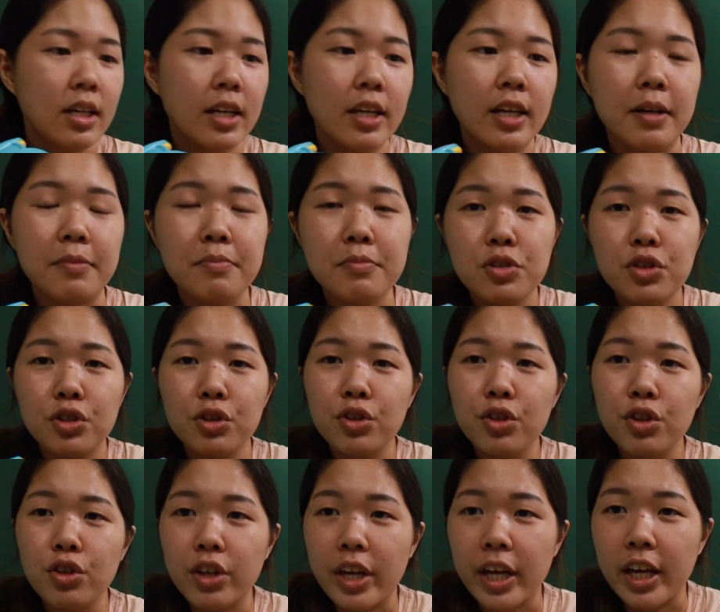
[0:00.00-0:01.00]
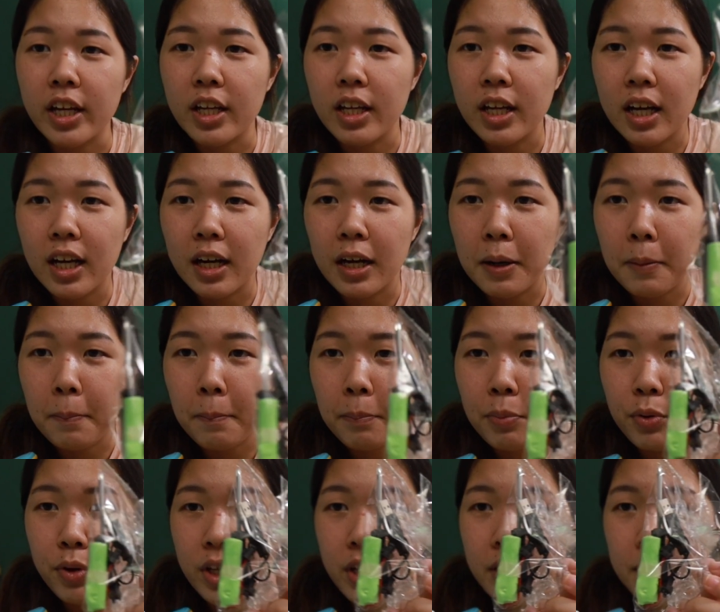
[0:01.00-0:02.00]
Yeah, so you can
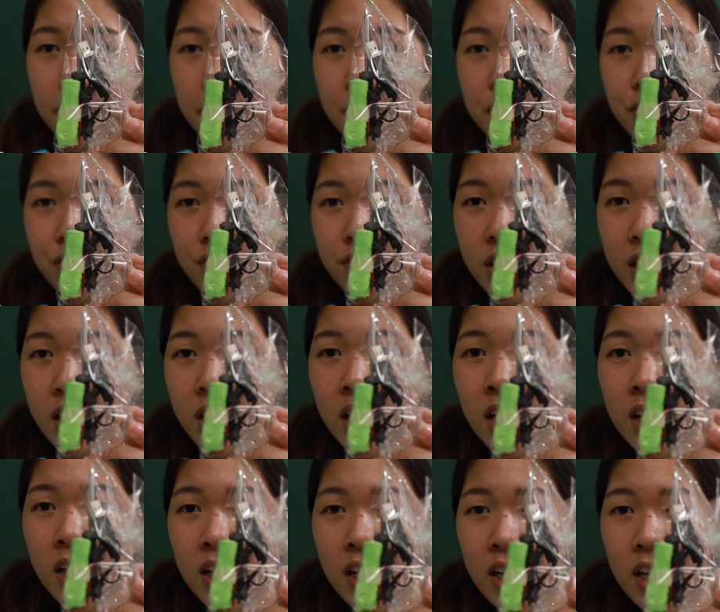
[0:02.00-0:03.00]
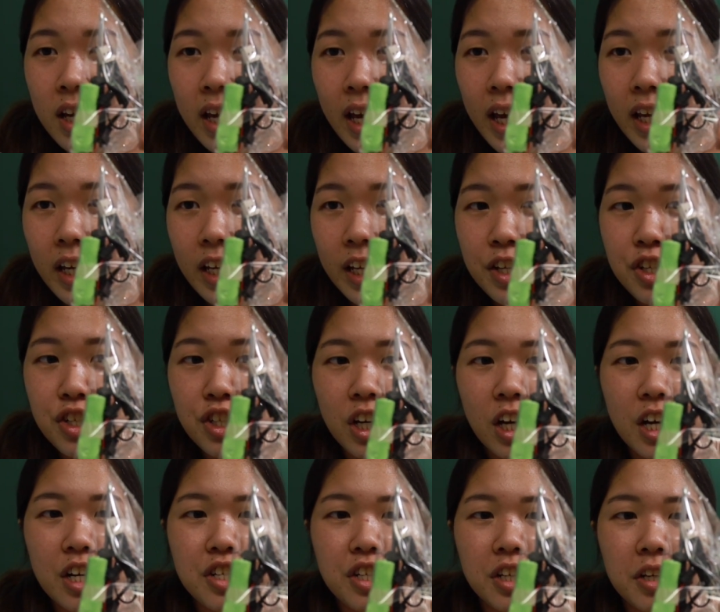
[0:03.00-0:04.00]
put in the battery and then
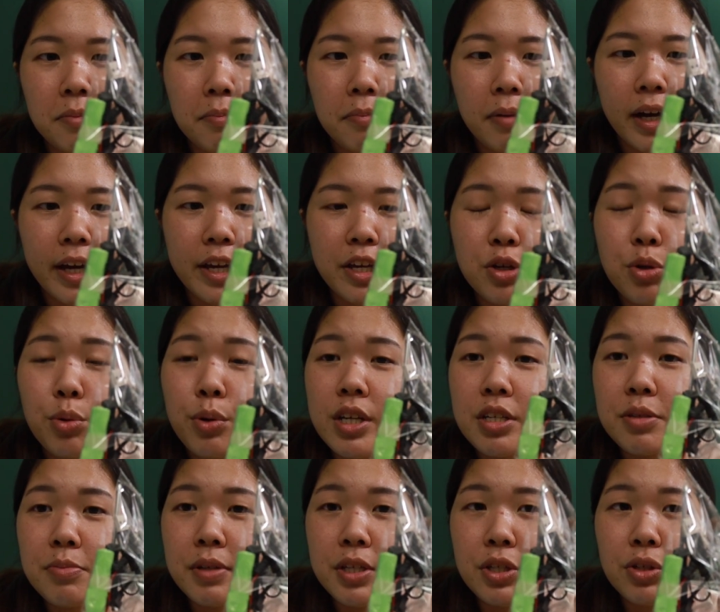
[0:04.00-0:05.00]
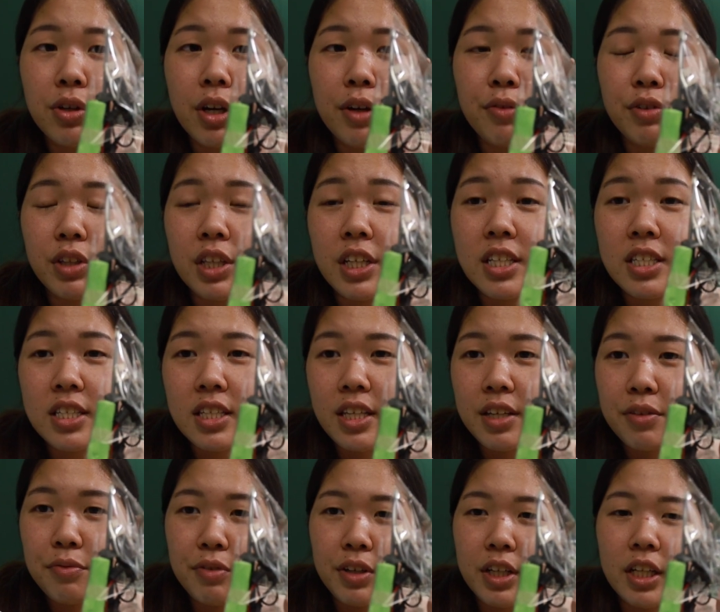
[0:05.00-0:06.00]
charge it by USB. So everything's
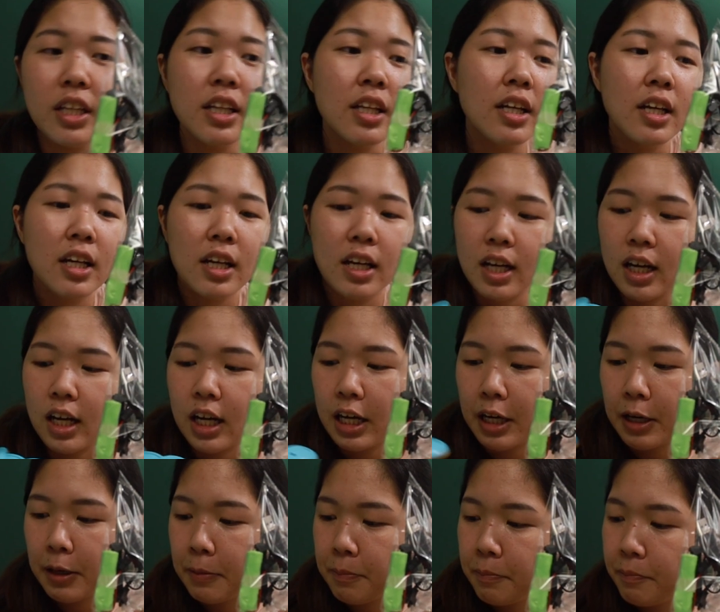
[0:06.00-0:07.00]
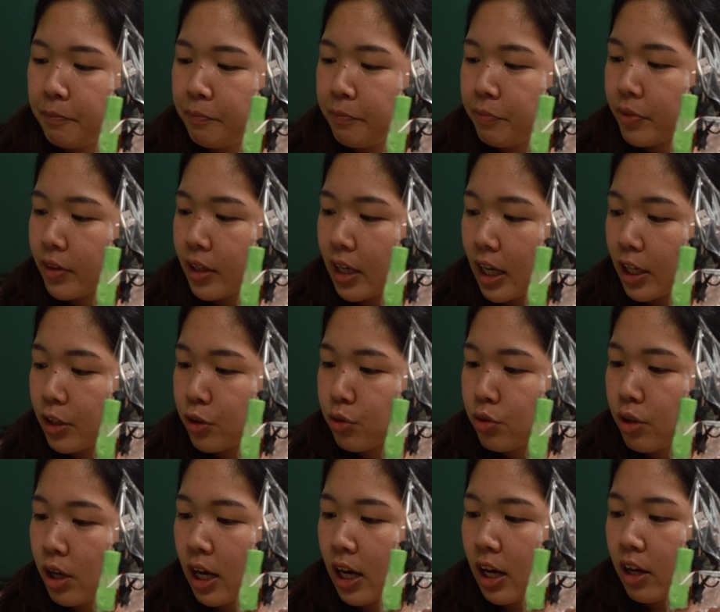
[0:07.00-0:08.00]
given. I don't
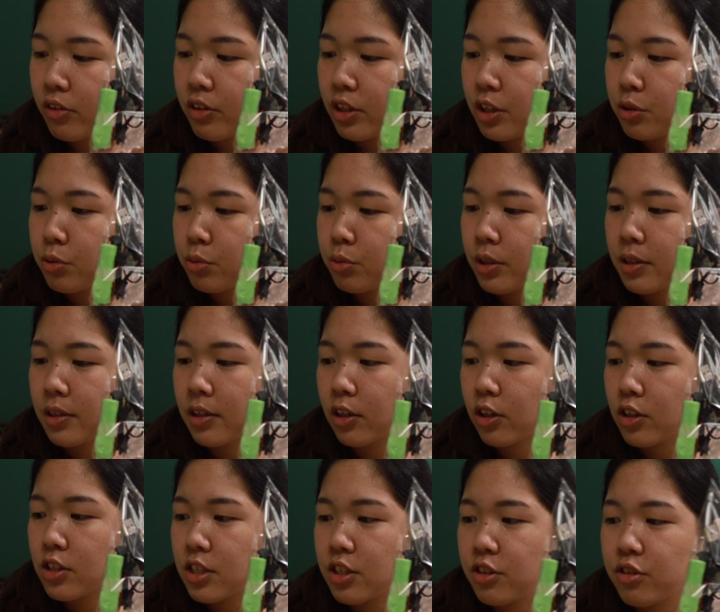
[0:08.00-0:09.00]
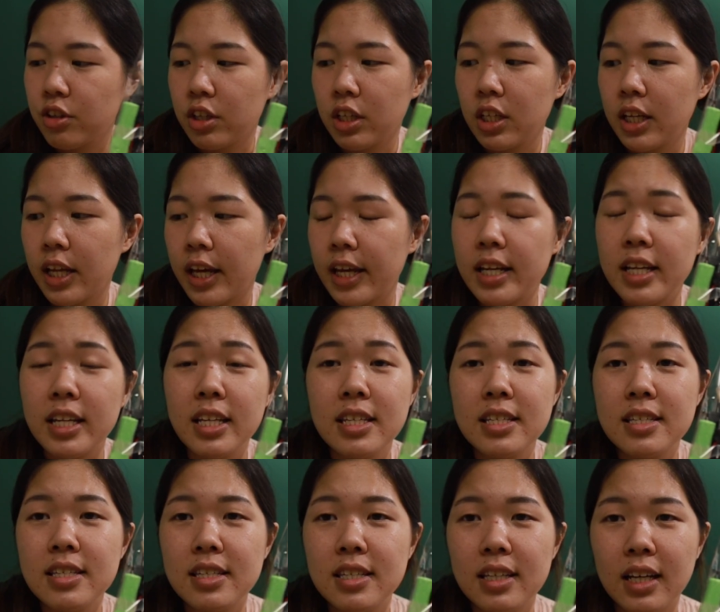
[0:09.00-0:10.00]
know how they do it, considering that
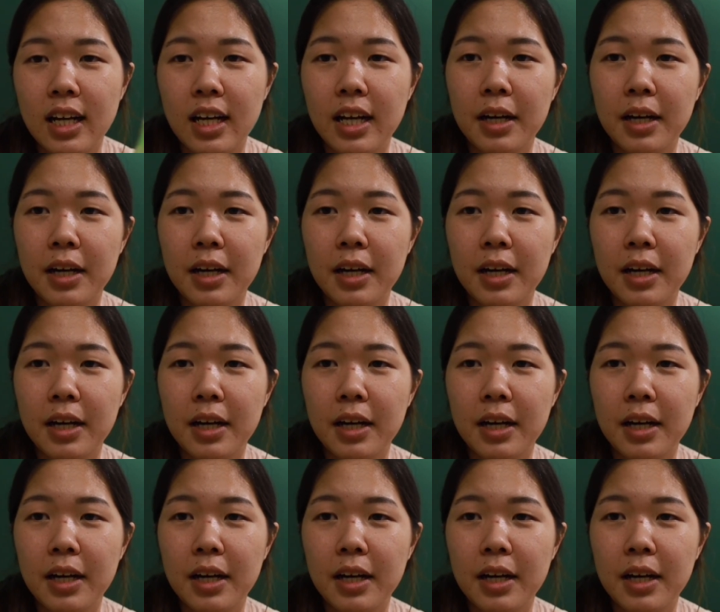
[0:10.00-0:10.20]
this